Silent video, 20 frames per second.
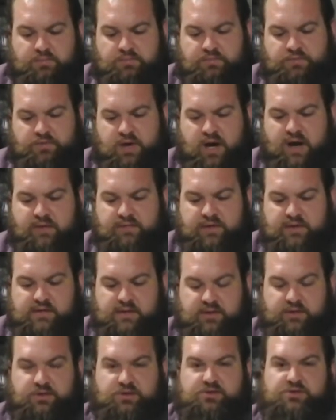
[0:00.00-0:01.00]
for obvious
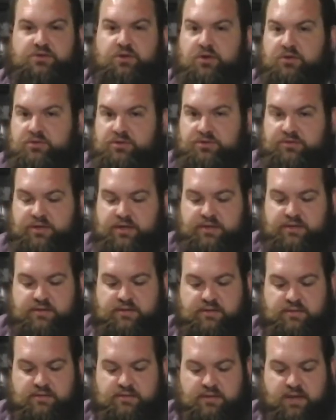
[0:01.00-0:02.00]
like nostalgia
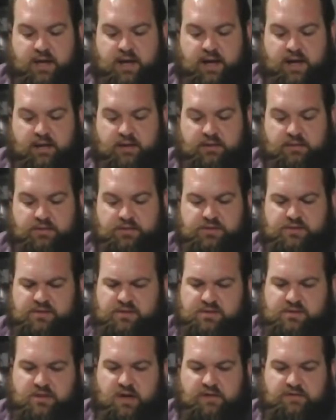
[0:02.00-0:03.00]
reasons and just
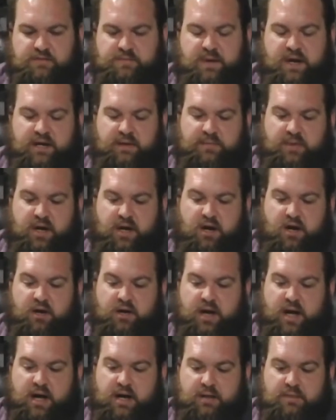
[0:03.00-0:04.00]
a soft spot in my
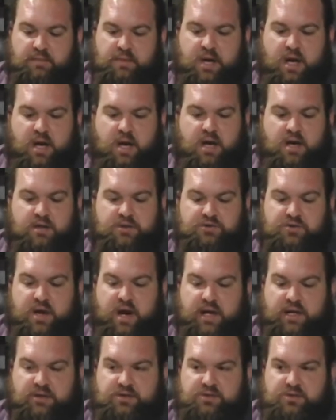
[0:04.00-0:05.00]
heart, I'm
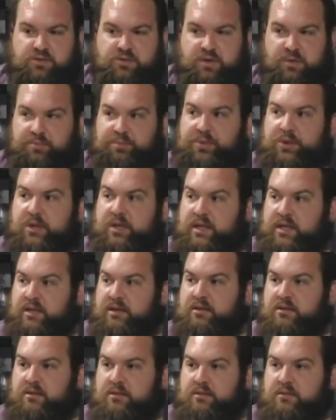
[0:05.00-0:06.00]
trying to
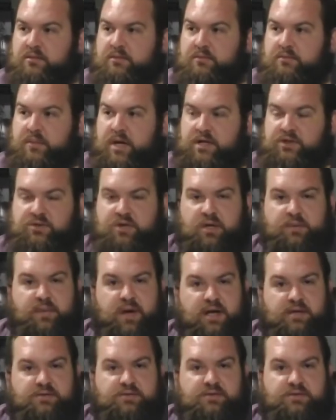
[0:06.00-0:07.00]
complete my
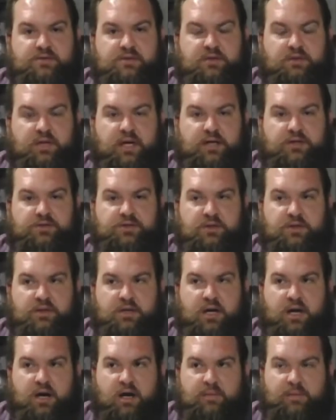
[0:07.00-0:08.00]
Trendmasters
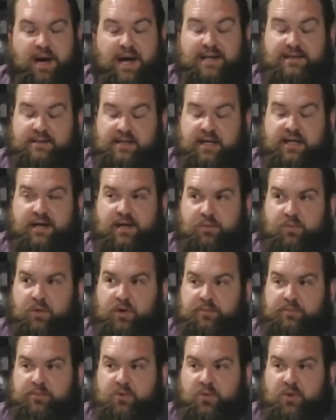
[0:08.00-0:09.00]
collection. I did at
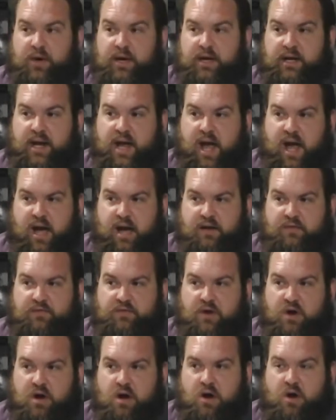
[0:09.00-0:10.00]
one point have
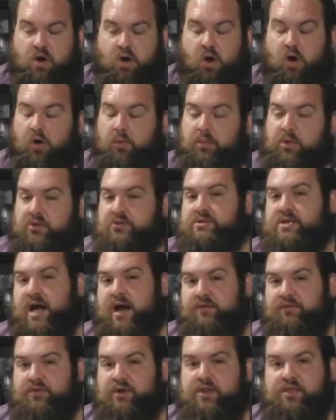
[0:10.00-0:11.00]
almost
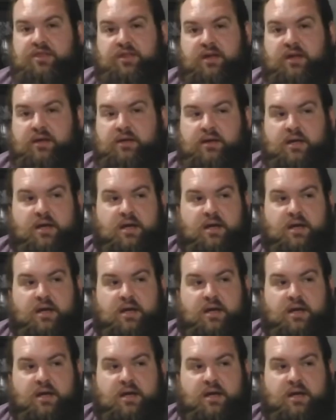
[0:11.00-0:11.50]
everything